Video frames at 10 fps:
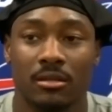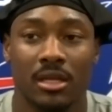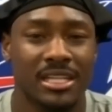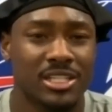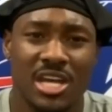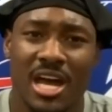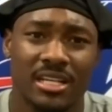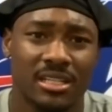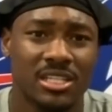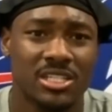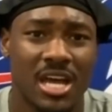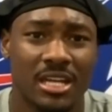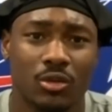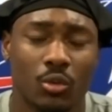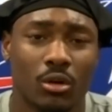And he shined. He shined
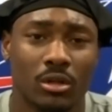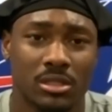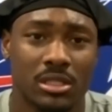in New Orleans.